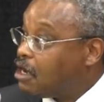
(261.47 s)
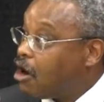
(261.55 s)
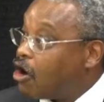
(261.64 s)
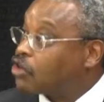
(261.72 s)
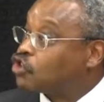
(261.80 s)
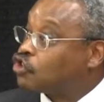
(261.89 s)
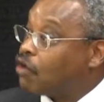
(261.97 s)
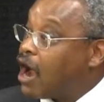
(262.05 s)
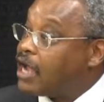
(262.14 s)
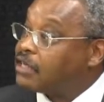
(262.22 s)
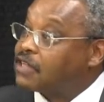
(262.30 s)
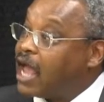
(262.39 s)
or
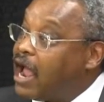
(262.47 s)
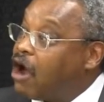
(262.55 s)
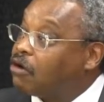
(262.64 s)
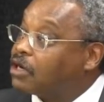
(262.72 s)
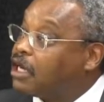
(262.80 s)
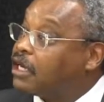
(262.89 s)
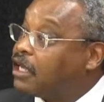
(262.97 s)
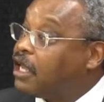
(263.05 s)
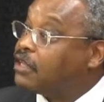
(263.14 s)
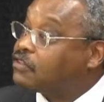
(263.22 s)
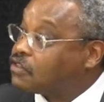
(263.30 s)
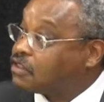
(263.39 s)
strikes out
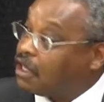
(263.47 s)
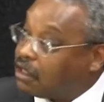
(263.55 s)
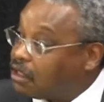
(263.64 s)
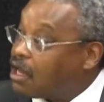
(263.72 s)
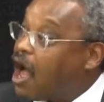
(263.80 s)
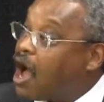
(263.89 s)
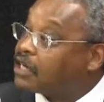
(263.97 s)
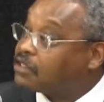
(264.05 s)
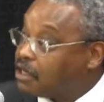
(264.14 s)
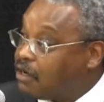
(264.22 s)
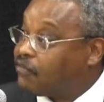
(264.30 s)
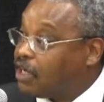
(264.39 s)
against the
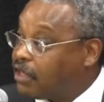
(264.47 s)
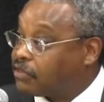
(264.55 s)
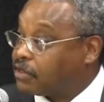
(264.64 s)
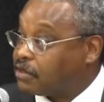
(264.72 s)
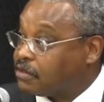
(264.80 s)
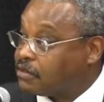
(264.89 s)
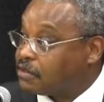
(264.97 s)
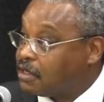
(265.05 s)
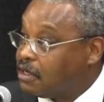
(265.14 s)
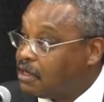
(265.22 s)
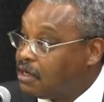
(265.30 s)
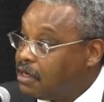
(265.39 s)
lot of
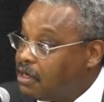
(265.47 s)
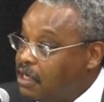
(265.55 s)
others,